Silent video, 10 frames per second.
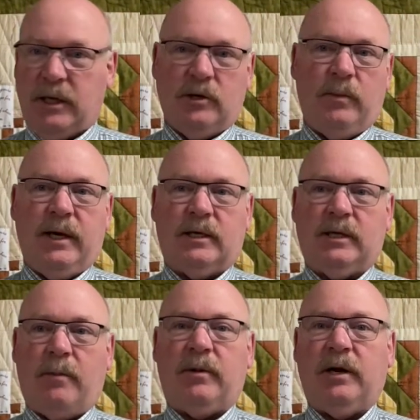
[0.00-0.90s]
need to be
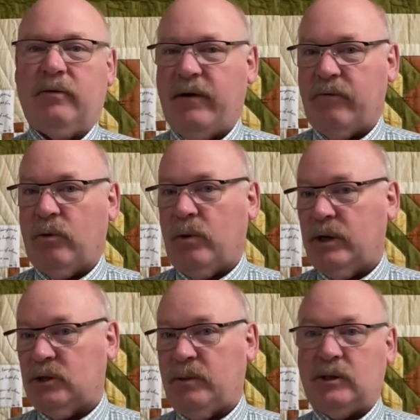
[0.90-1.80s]
accepting of
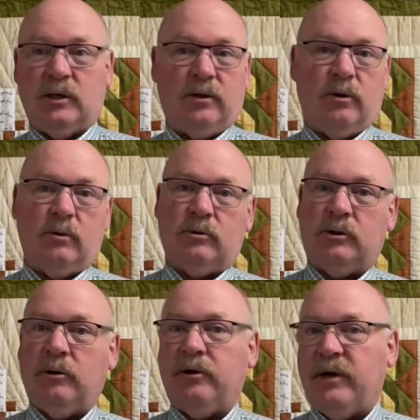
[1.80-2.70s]
everyone, especially those
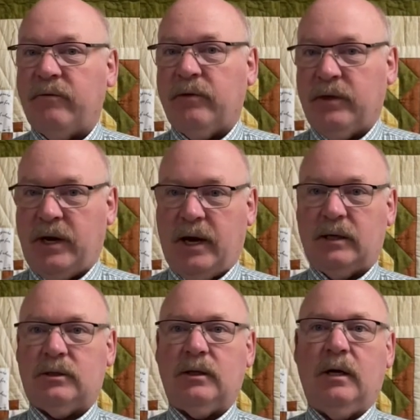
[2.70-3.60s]
who are different than
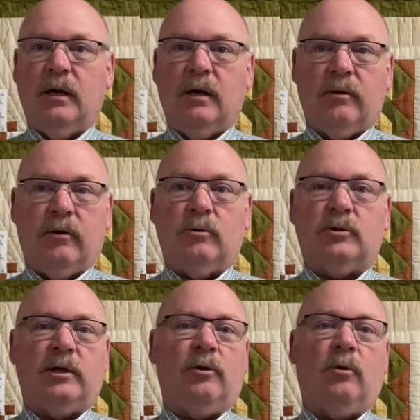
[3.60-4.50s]
us,
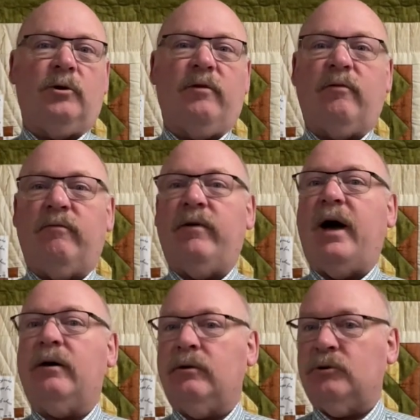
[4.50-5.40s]
those that hold different
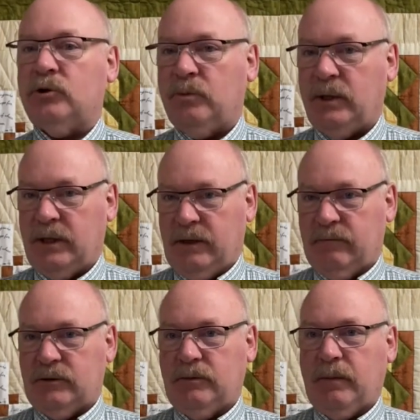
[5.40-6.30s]
values or
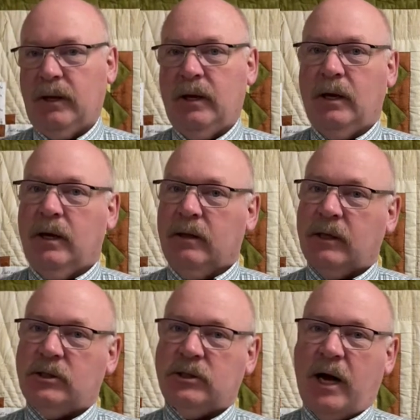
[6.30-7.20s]
beliefs.
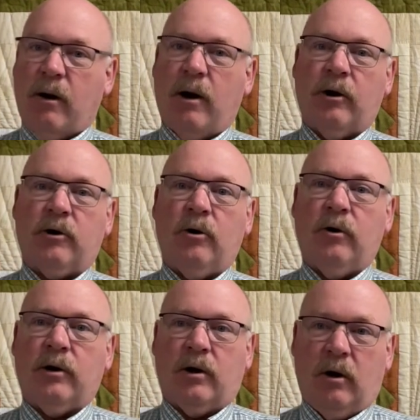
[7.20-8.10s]
This is how our
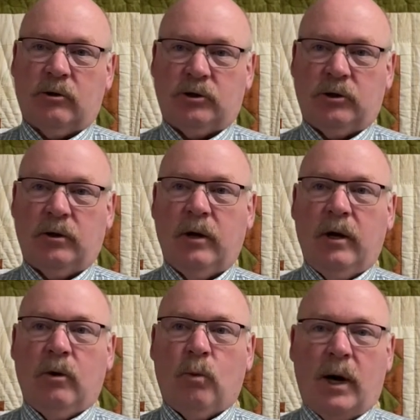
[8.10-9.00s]
current culture
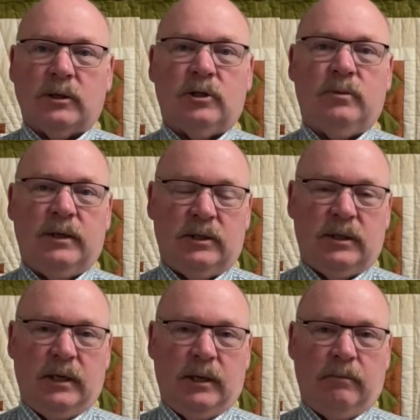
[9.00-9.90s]
wants to be
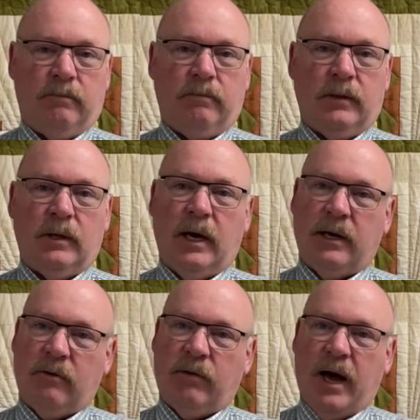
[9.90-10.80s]
seen. Yet
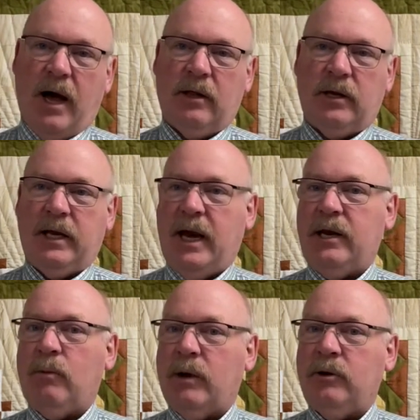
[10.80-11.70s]
in reality,
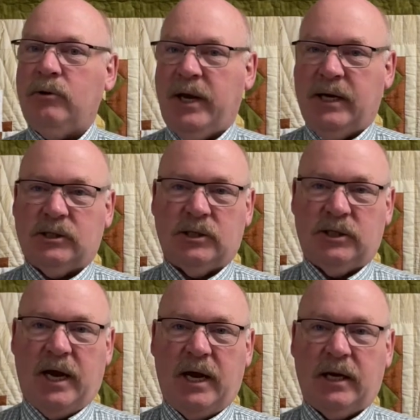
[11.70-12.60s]
anyone who takes a
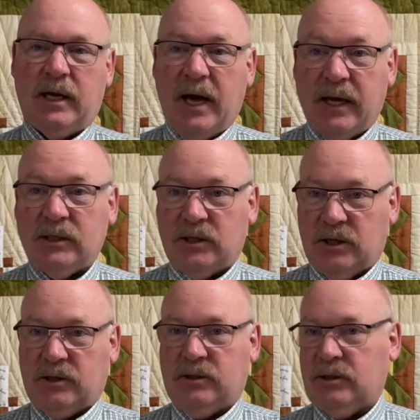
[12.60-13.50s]
stand against
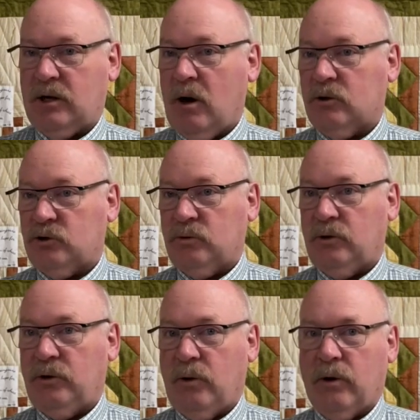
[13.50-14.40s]
this cultural
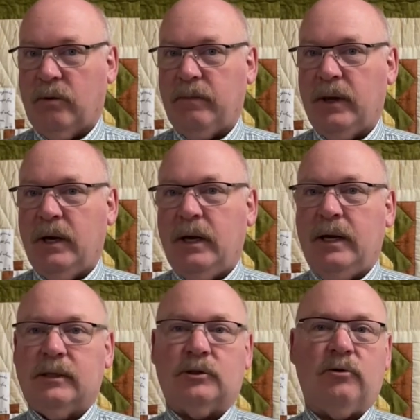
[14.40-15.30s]
norm
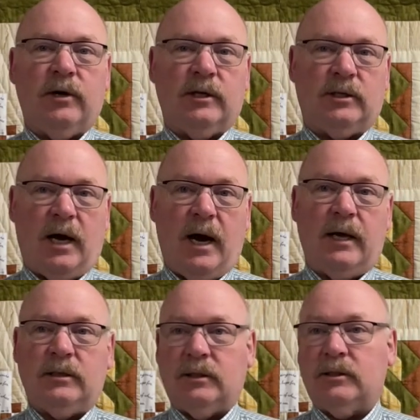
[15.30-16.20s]
is
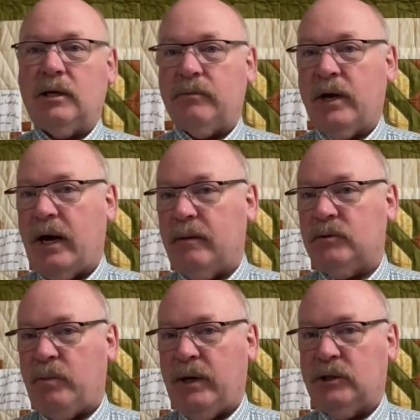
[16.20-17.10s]
criticized and sometimes
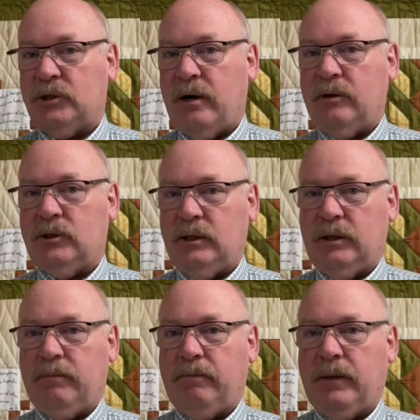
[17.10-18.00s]
punished
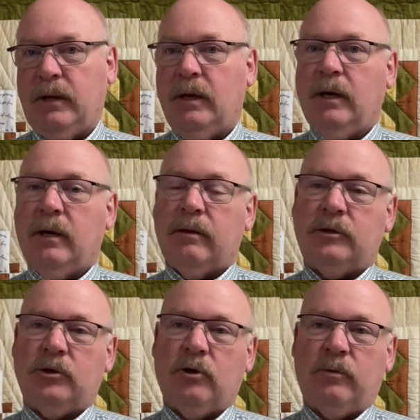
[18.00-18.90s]
harshly. The
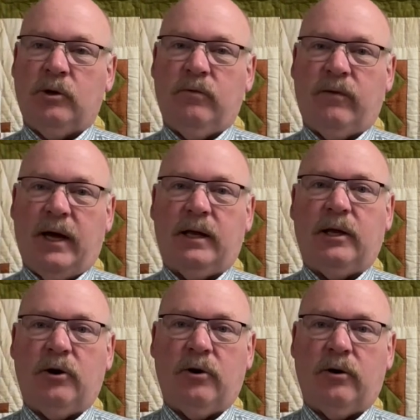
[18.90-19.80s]
term that you've
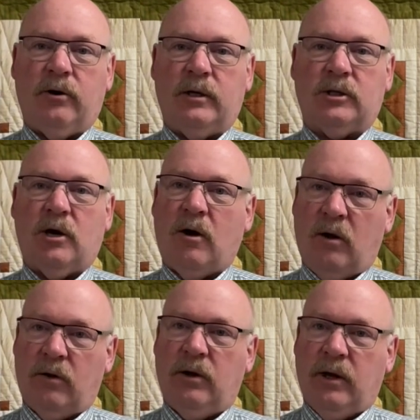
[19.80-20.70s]
likely heard is
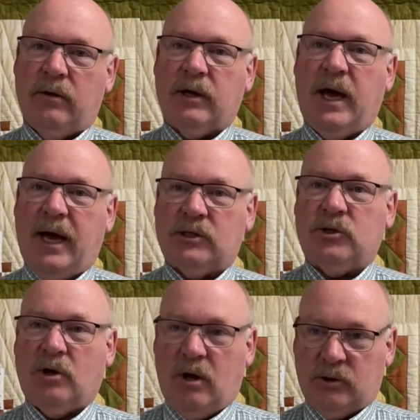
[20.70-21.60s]
called the
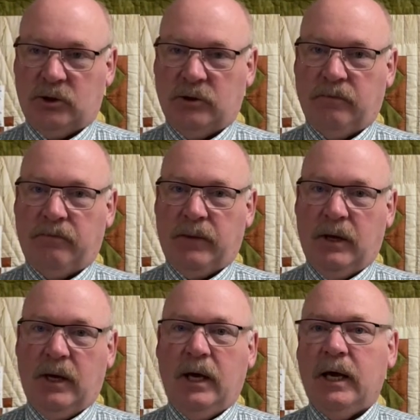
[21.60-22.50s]
cancel culture
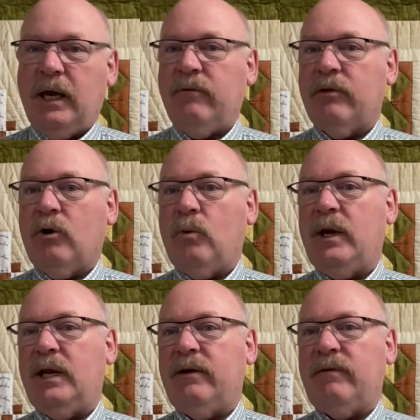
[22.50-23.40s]
even though
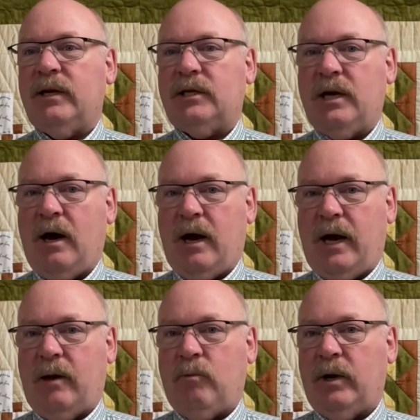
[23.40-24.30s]
we live in a
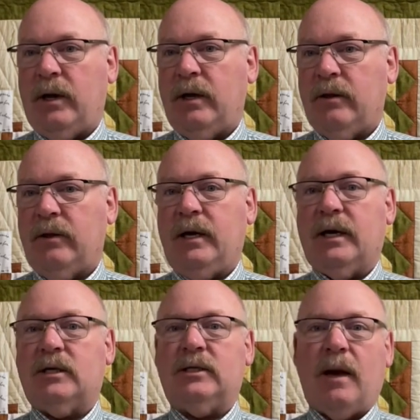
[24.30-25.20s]
time when the
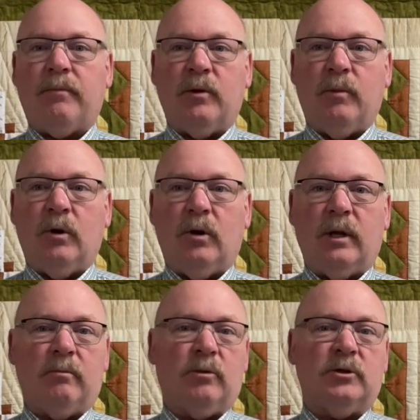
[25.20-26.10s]
acceptable
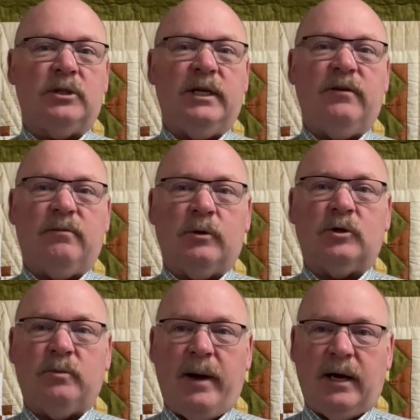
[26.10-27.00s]
and perceived
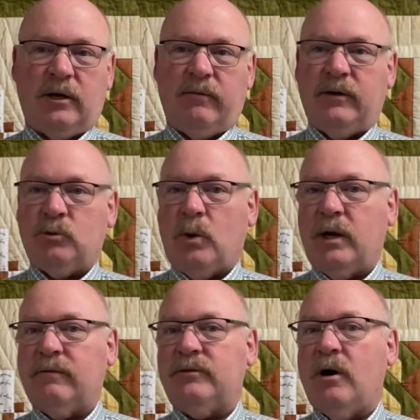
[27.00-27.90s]
perspective is one
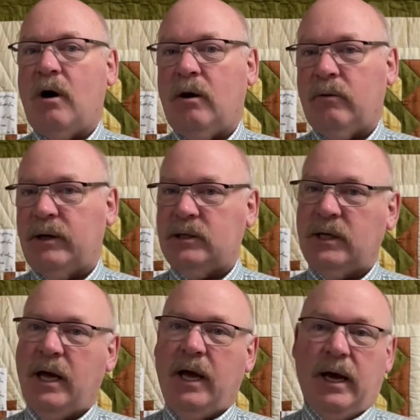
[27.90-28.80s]
of tolerance
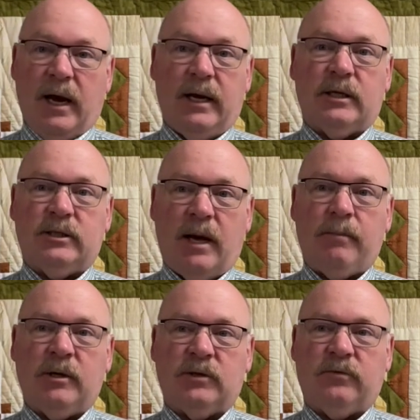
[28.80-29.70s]
and
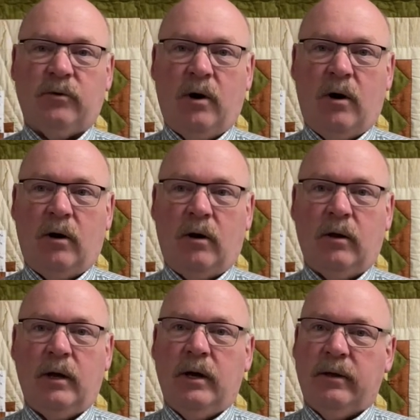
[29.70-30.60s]
acceptance for
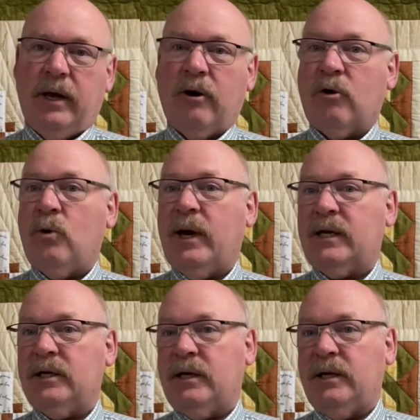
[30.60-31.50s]
all. They are
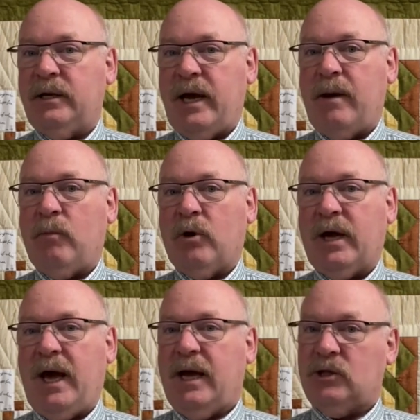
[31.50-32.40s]
quick to condemn or
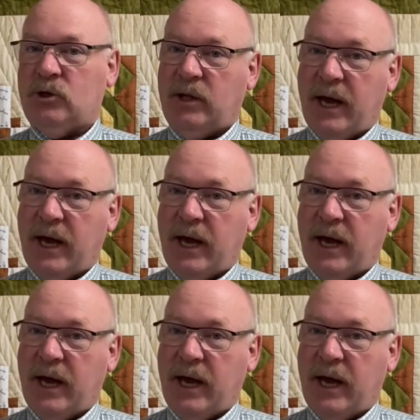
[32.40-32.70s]
cancel